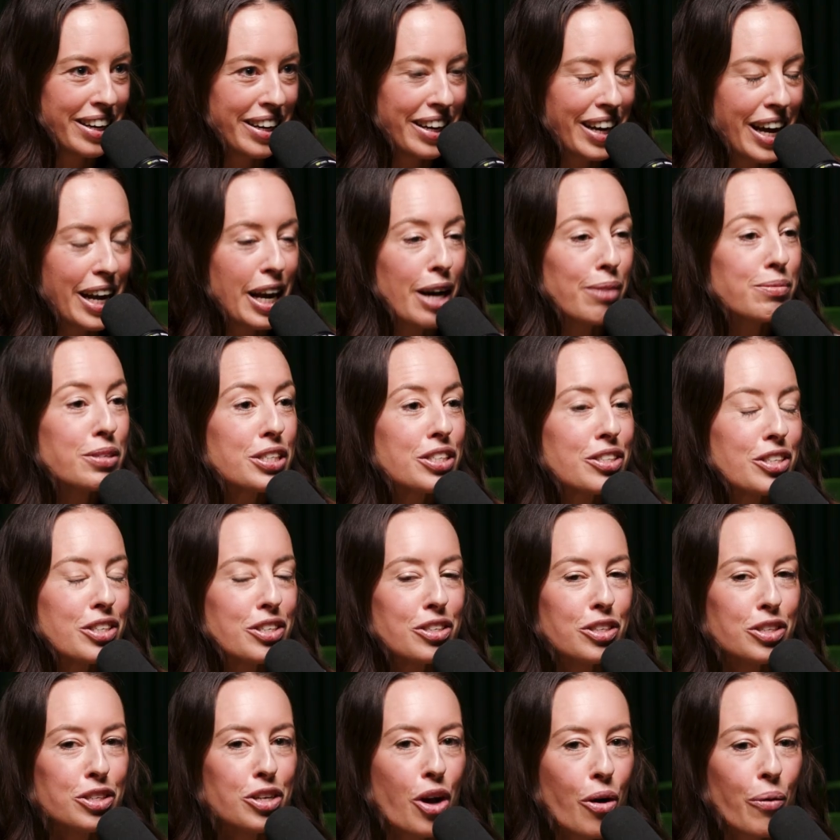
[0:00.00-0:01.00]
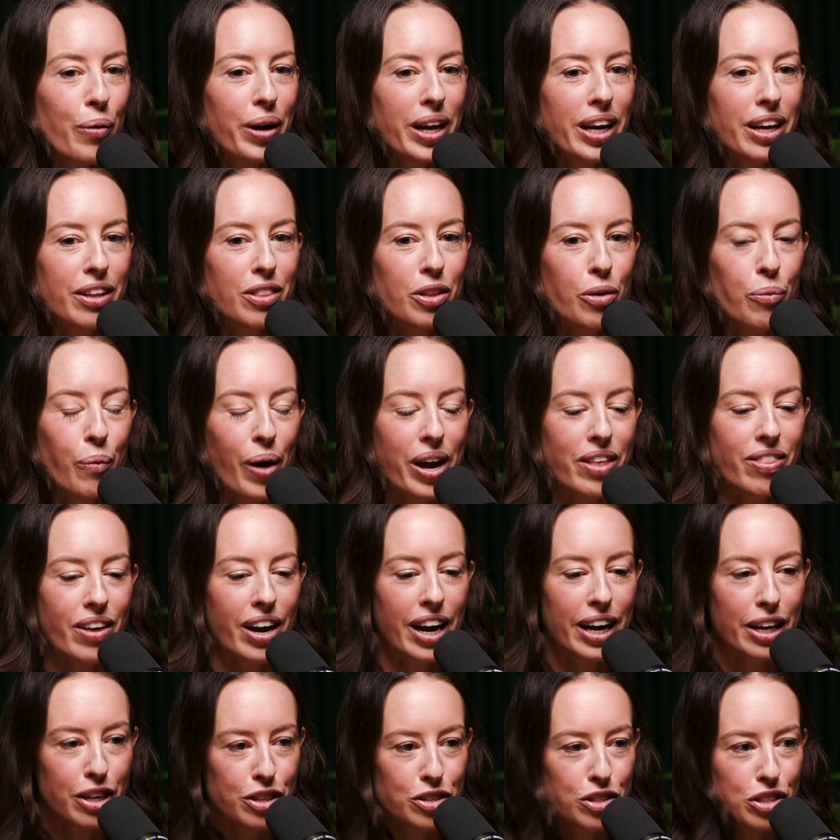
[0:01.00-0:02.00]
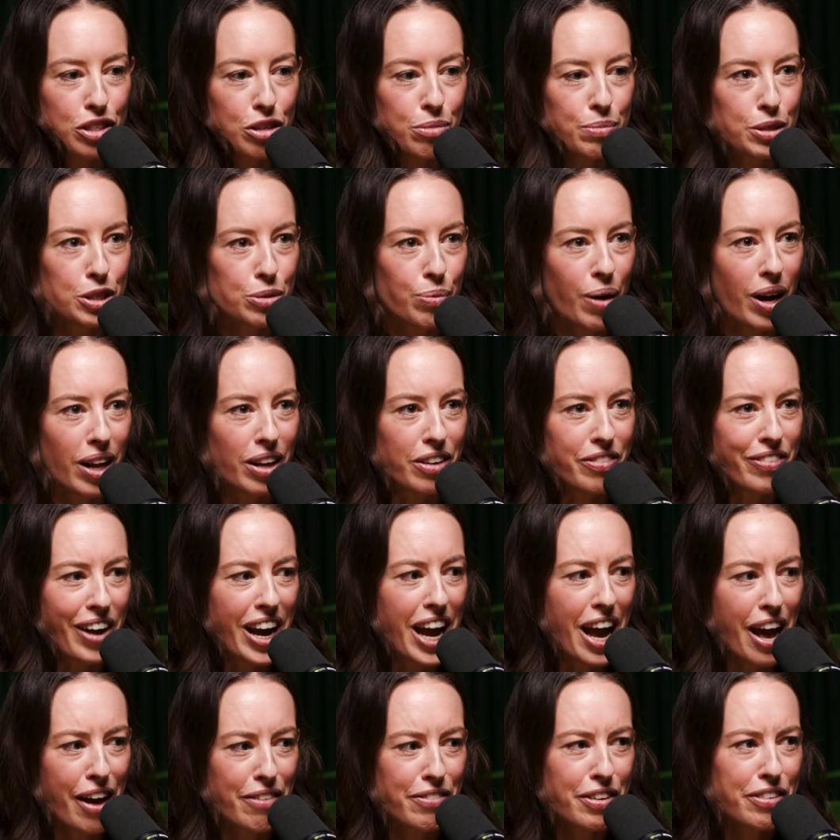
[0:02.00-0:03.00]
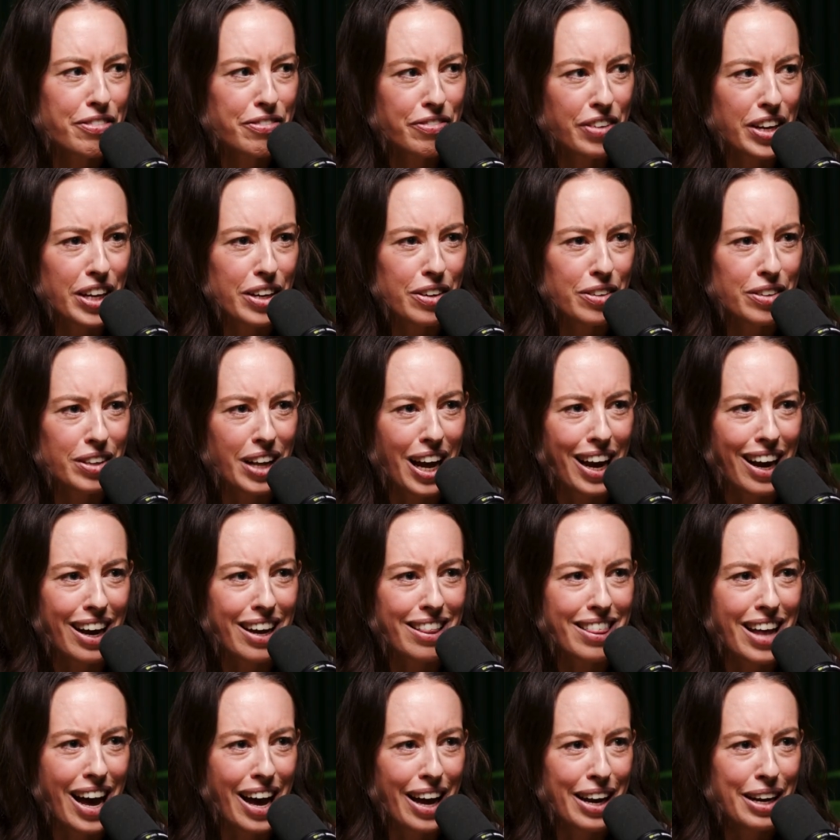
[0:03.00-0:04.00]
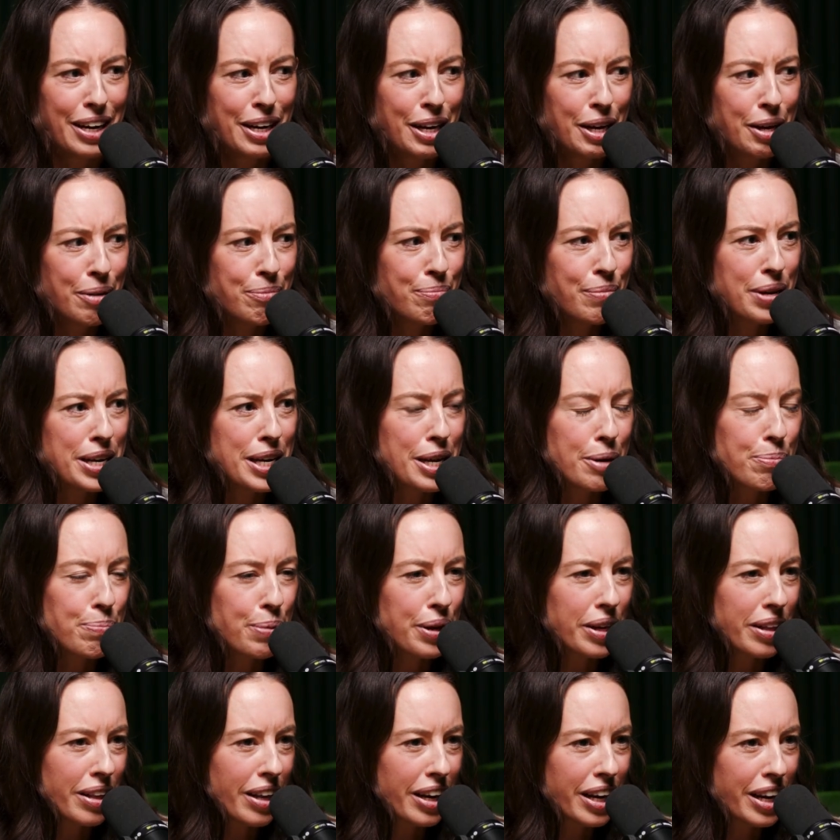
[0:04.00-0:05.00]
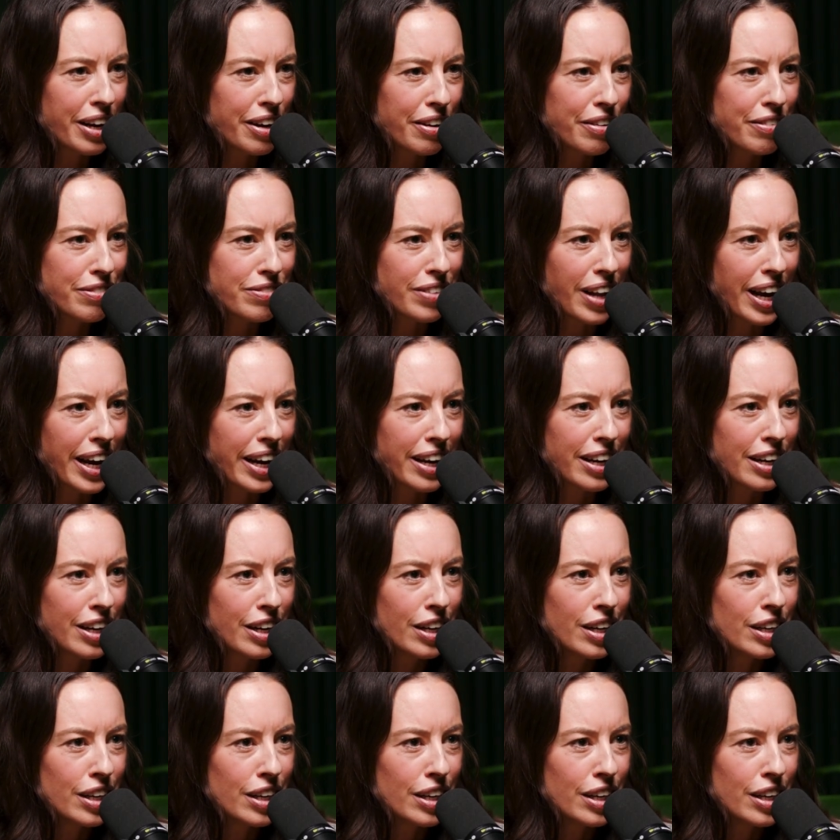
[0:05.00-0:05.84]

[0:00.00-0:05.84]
And I'm just knowing in the way that I consume as well, if I ever feel like that manipulative, like,